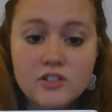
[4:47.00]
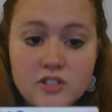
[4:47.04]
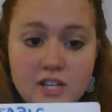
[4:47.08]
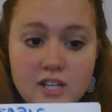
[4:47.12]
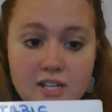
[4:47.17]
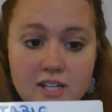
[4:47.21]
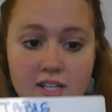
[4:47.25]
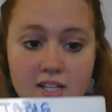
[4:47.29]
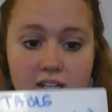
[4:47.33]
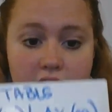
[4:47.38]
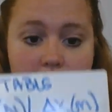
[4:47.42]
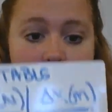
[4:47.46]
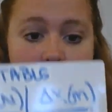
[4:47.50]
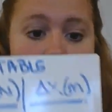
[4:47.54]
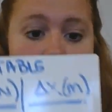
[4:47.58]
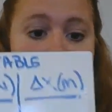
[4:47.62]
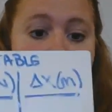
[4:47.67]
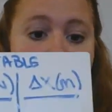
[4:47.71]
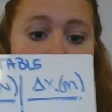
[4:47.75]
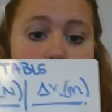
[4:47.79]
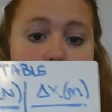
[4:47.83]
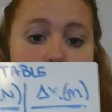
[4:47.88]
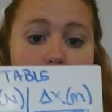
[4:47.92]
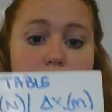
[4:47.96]
here,
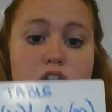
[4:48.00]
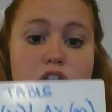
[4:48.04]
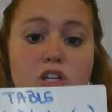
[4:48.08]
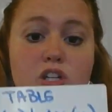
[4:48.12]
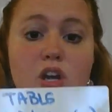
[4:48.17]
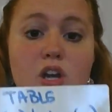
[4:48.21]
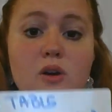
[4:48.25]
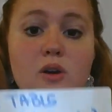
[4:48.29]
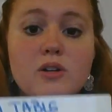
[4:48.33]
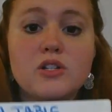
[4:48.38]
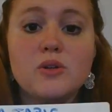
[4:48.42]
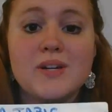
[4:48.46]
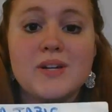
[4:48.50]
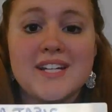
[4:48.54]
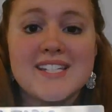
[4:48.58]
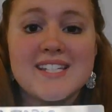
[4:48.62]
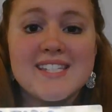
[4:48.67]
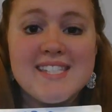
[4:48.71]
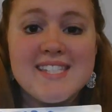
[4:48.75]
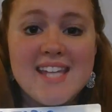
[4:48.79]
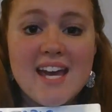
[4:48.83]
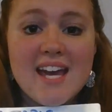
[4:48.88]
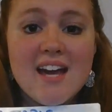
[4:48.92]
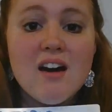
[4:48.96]
you're going to go into
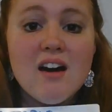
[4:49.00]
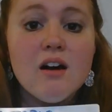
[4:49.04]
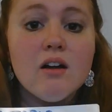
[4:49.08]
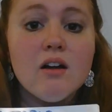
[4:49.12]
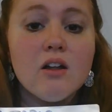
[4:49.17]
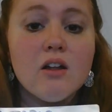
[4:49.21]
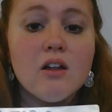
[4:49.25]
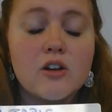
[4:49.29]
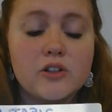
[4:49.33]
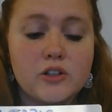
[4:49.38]
Excel on